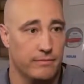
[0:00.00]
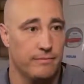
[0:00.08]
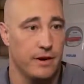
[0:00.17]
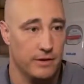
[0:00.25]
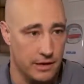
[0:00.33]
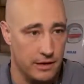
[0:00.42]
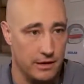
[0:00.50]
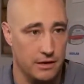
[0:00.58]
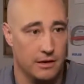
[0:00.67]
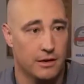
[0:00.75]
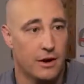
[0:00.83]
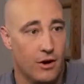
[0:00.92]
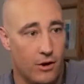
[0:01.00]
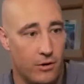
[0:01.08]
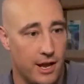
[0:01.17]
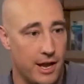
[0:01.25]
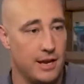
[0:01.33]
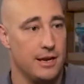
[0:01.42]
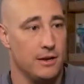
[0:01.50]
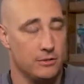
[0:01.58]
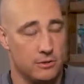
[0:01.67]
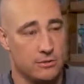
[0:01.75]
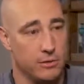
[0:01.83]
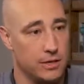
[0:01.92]
Very good. Okay, and now
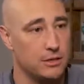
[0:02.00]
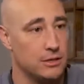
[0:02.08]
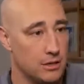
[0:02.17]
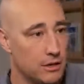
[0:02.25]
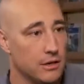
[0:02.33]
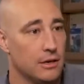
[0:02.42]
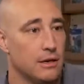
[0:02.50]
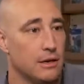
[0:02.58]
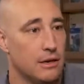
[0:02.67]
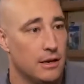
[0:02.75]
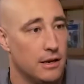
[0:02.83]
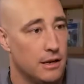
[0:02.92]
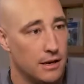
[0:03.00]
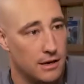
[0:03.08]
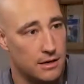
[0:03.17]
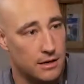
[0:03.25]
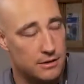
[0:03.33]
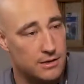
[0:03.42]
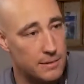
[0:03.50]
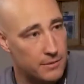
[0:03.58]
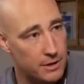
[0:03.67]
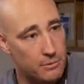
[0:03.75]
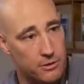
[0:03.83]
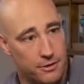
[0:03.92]
switch. And now same
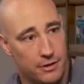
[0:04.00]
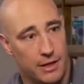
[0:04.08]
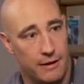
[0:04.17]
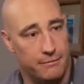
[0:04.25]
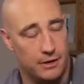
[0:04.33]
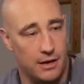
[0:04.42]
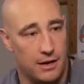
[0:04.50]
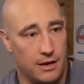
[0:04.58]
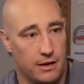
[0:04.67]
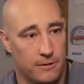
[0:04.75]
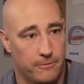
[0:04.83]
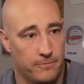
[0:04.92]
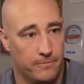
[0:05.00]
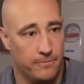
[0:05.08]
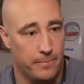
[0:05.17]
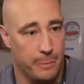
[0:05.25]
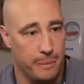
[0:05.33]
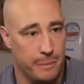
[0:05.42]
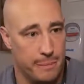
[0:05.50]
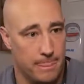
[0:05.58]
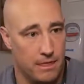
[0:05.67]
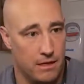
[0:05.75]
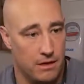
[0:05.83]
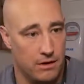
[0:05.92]
thing with the left eye.
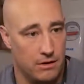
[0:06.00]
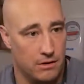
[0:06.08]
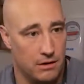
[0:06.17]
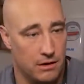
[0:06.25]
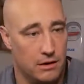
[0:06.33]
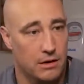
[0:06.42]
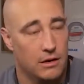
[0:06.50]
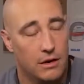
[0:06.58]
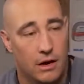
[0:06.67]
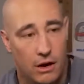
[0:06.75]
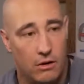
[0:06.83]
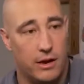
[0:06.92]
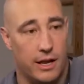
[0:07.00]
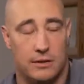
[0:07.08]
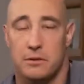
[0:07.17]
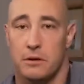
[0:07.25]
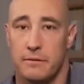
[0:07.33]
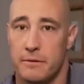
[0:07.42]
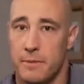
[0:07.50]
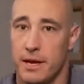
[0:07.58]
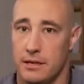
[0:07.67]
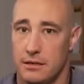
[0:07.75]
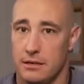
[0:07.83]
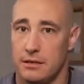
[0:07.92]
Good. Okay, so if a
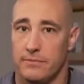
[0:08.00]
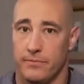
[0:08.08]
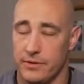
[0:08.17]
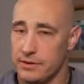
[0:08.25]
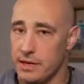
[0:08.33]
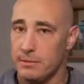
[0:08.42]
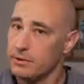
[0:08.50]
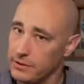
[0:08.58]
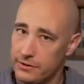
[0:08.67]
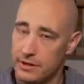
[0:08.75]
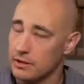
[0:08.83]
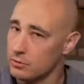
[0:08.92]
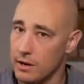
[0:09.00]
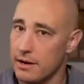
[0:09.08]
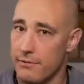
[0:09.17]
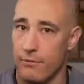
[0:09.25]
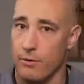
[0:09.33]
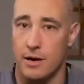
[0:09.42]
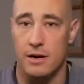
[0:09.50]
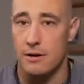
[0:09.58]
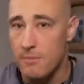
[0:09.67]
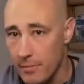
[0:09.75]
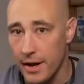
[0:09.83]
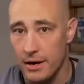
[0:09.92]
patient is able to see 20/40
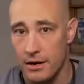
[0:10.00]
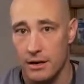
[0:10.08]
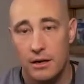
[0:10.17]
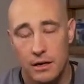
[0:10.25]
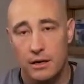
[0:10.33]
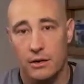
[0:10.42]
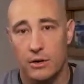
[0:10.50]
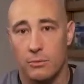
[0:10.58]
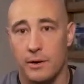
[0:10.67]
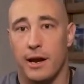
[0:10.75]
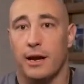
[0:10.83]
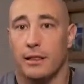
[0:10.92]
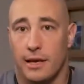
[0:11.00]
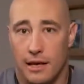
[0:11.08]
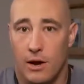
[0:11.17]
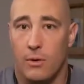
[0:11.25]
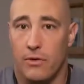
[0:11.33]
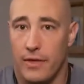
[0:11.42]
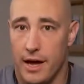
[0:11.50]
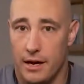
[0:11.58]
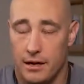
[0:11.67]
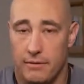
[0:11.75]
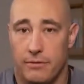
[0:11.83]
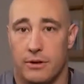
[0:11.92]
or better, we kind of let it go at
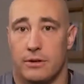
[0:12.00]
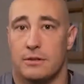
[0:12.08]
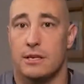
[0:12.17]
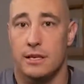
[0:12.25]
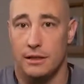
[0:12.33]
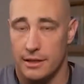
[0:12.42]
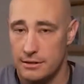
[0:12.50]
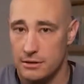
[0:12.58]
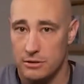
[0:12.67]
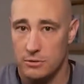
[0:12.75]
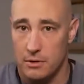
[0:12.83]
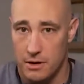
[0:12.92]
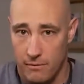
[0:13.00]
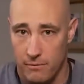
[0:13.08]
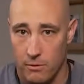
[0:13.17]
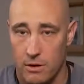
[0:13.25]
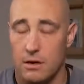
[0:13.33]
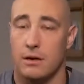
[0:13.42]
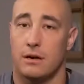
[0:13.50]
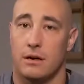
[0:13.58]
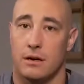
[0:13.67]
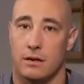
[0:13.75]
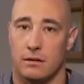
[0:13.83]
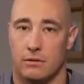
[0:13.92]
that. If they're seeing less than
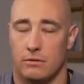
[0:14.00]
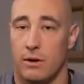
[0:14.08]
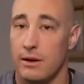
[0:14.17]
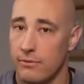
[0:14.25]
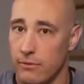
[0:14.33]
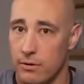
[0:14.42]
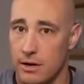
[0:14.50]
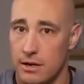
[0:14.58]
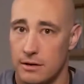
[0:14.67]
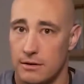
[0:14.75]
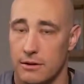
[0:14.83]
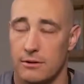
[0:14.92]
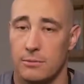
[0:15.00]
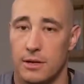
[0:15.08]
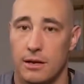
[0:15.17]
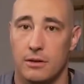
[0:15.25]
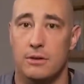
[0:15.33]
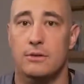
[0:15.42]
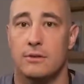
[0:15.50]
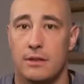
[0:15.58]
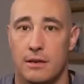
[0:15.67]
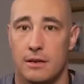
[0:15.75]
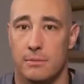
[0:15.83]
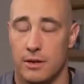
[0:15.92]
20/40, excuse me, I'll use
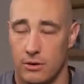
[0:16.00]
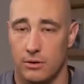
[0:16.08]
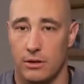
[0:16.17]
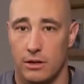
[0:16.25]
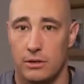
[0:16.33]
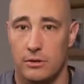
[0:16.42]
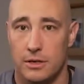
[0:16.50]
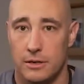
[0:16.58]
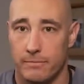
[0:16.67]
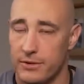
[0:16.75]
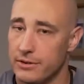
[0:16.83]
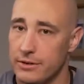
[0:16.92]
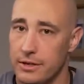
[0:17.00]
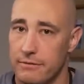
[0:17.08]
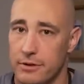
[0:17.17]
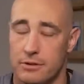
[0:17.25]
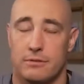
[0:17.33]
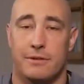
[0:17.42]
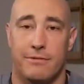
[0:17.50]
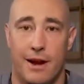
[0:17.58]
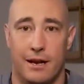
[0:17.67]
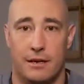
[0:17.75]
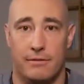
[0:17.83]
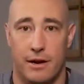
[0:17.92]
the pinhole occluder to see if there's a
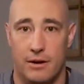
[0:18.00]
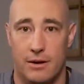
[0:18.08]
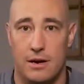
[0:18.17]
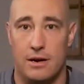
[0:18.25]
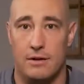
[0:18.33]
refractive error